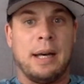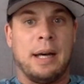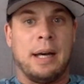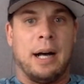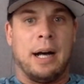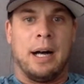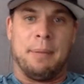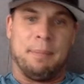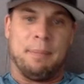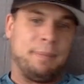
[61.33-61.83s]

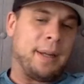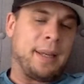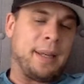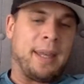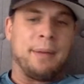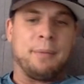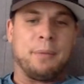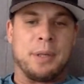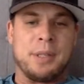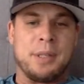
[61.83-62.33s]

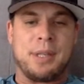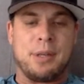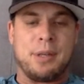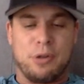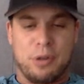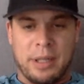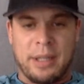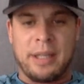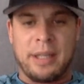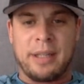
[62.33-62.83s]
Again, once you
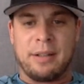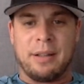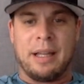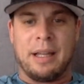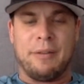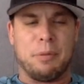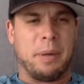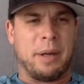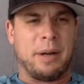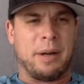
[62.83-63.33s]
drill it, you'll
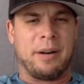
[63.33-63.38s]
have a better